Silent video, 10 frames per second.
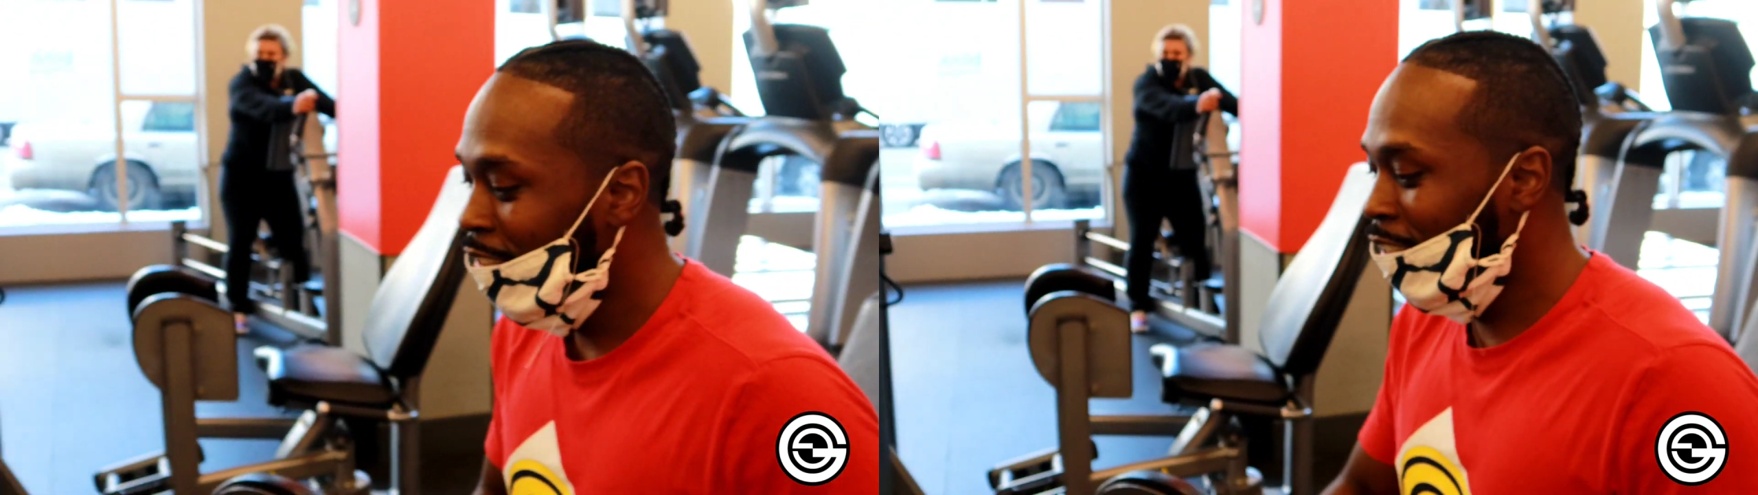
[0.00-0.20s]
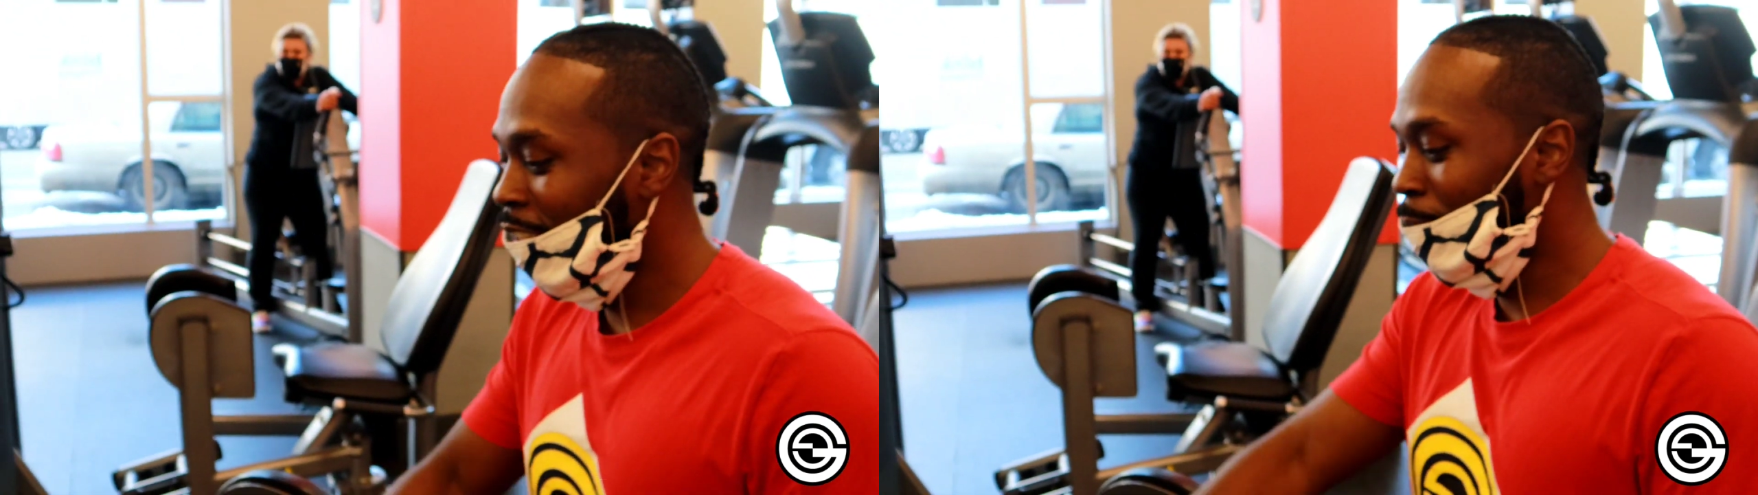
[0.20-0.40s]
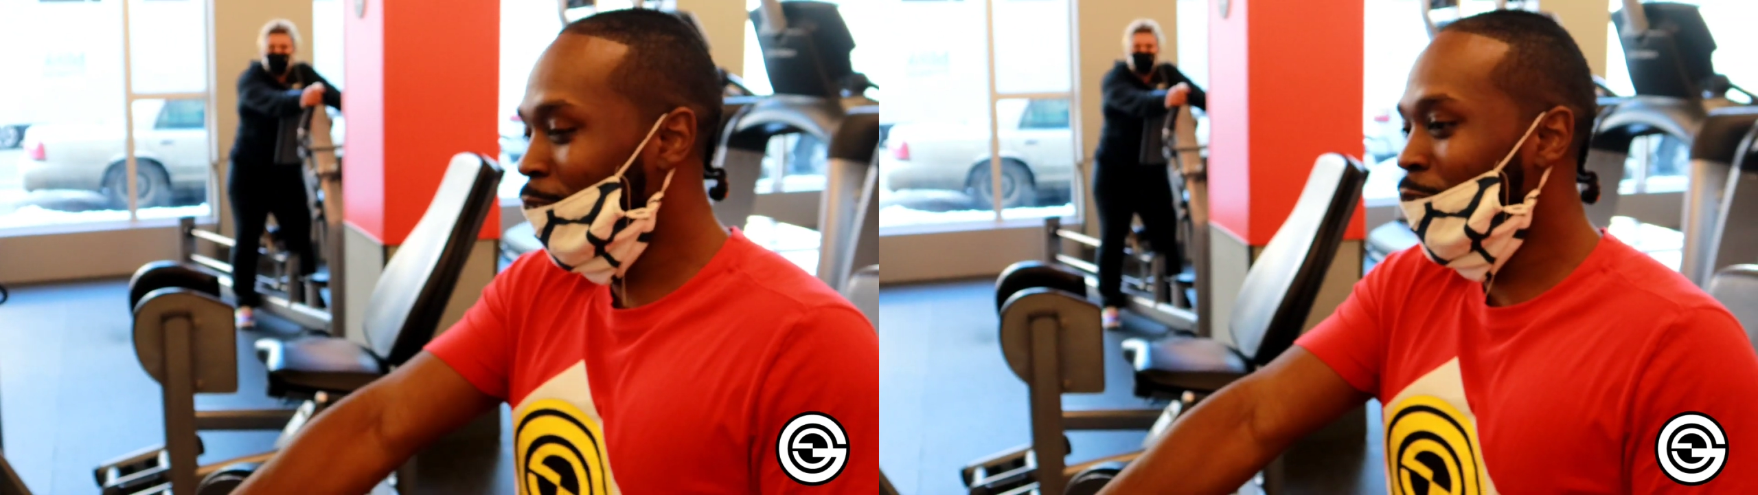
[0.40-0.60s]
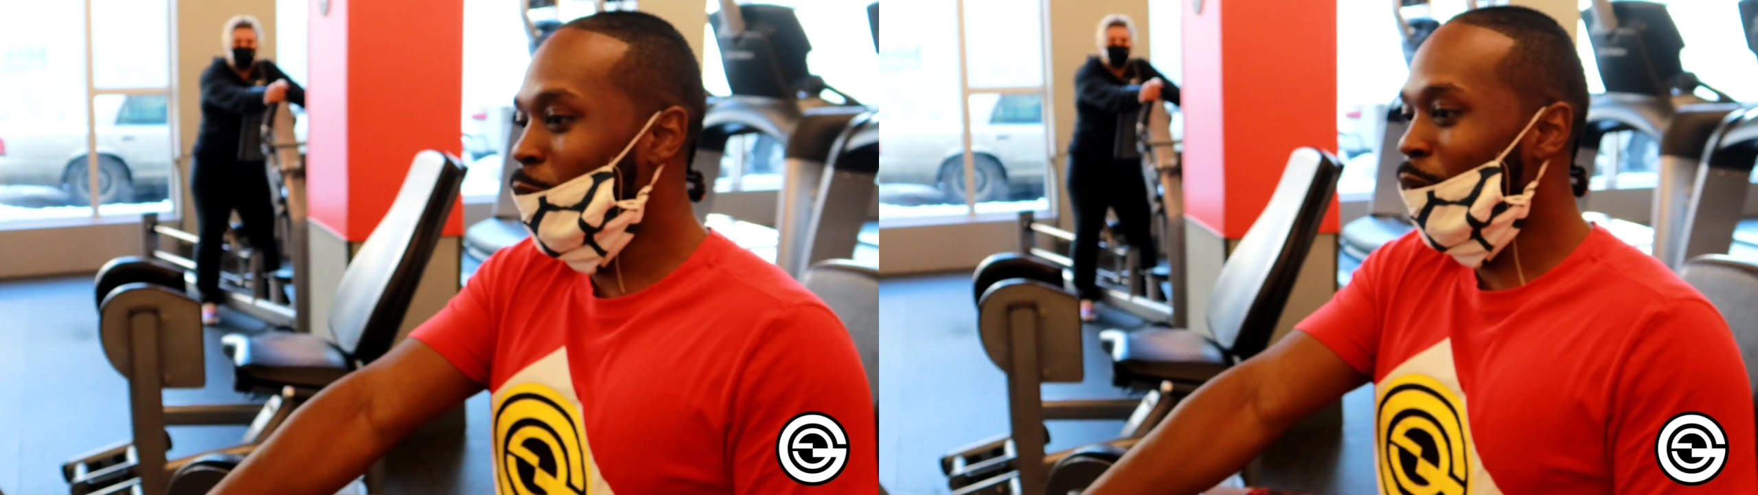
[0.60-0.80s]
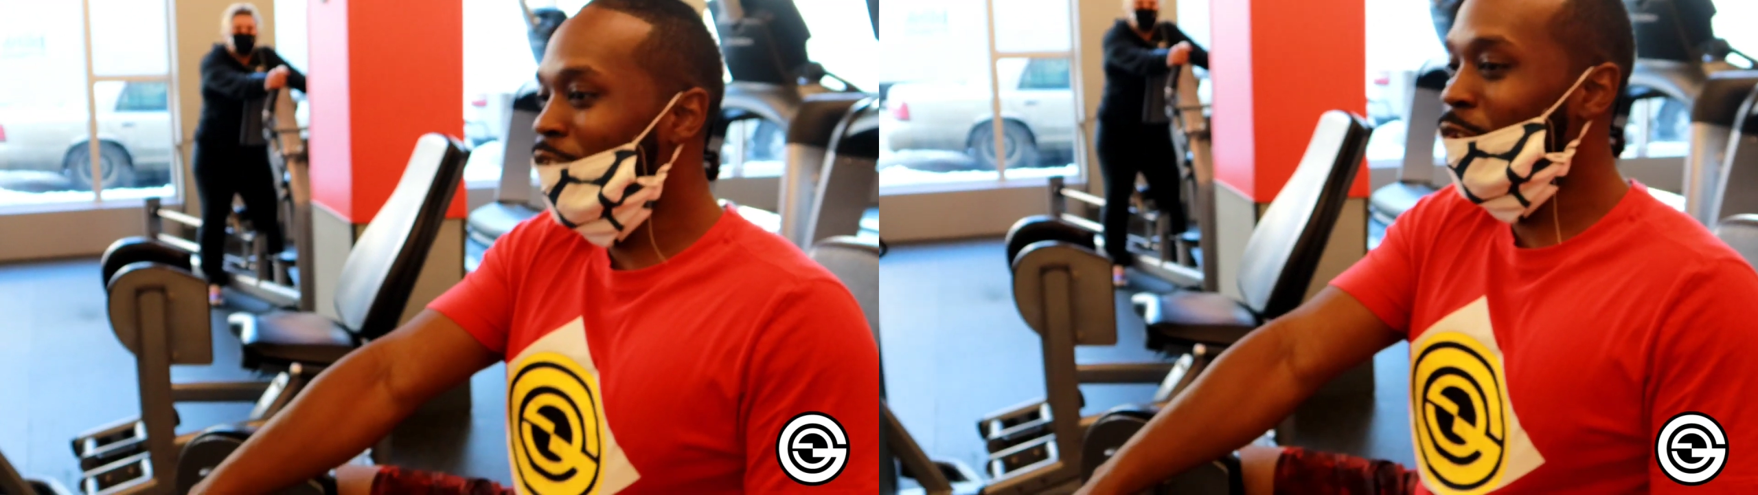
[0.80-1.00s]
Just take a picture
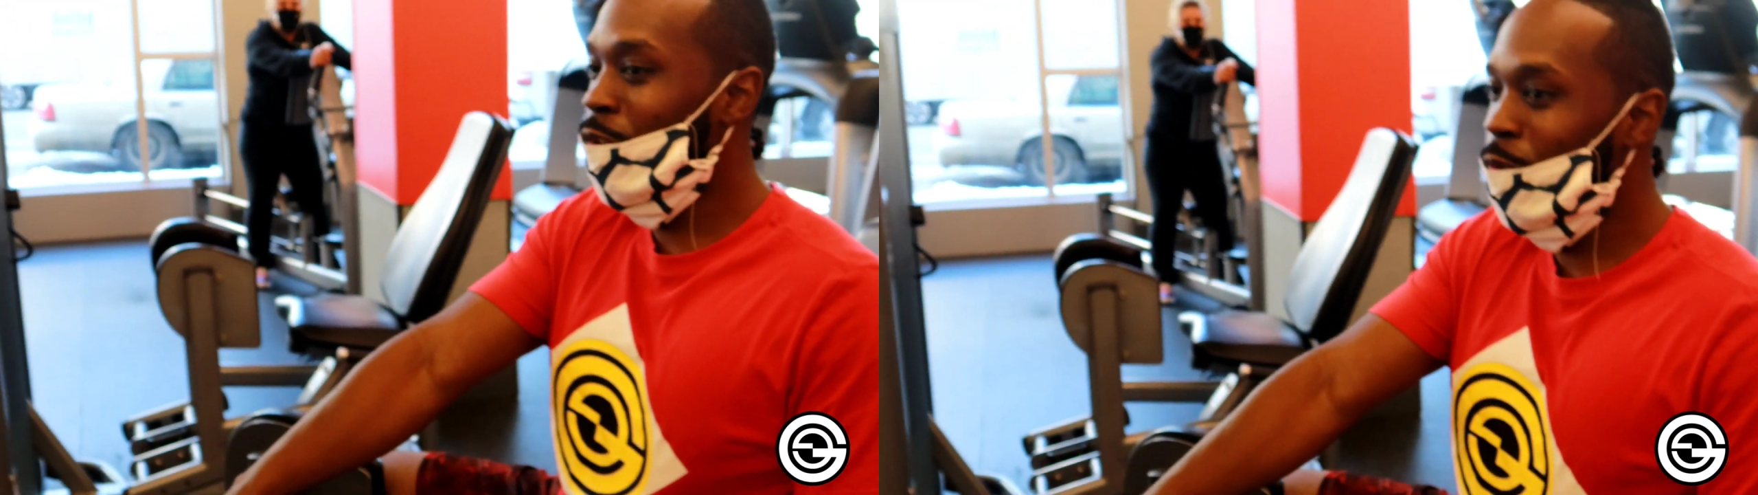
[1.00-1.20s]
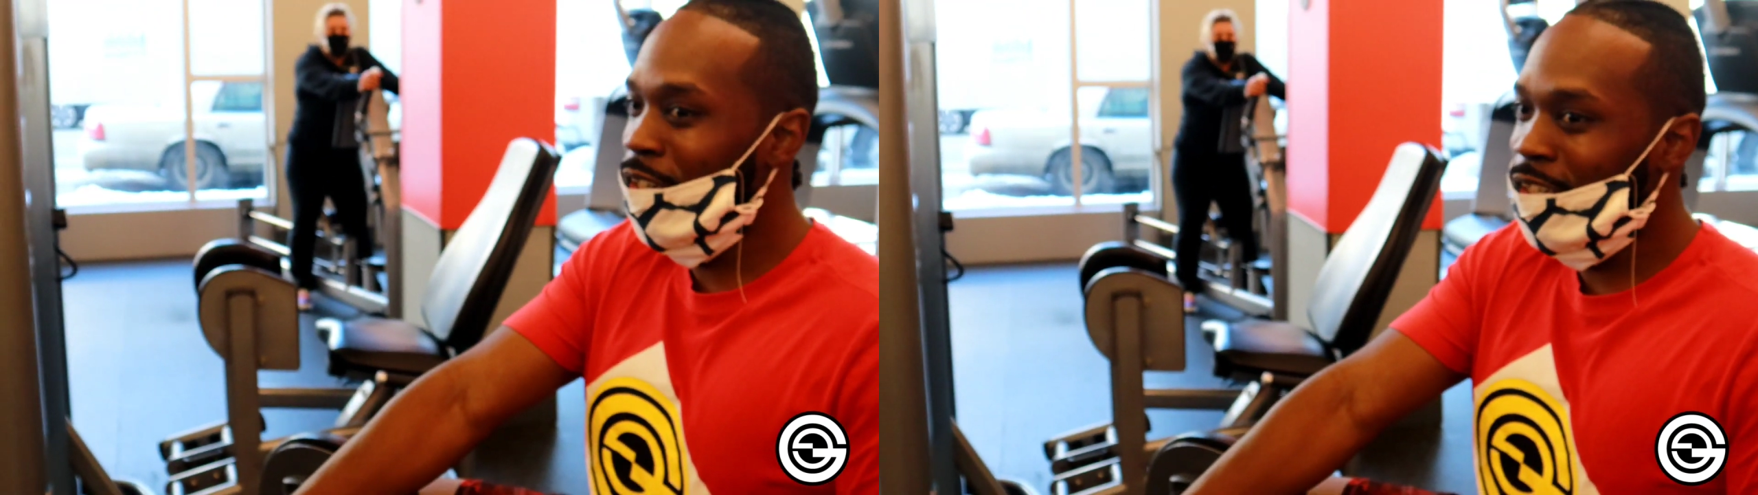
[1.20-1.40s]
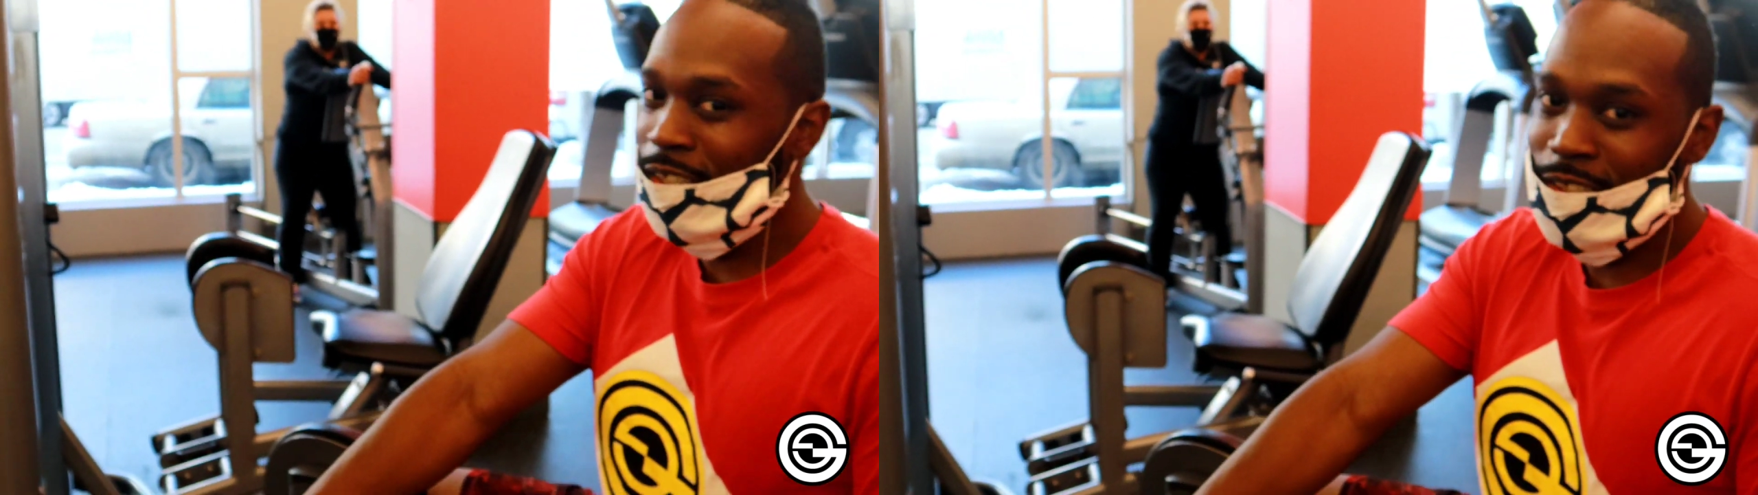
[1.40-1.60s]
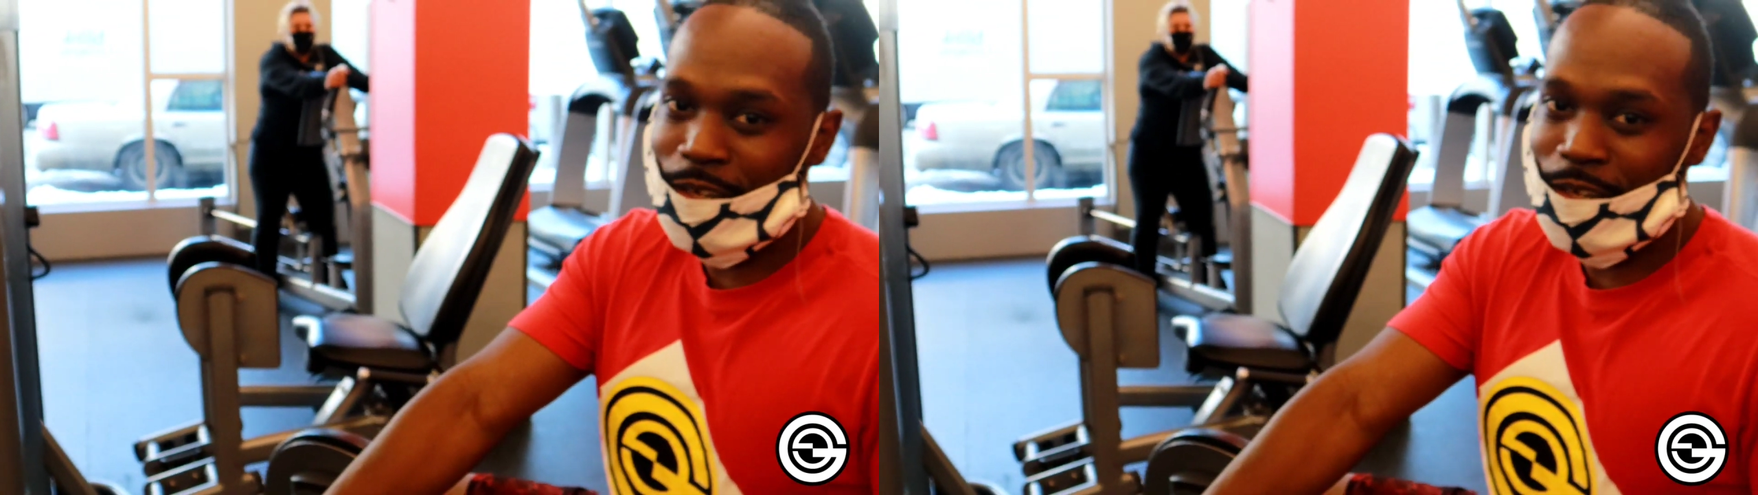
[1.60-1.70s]
of weight real quick.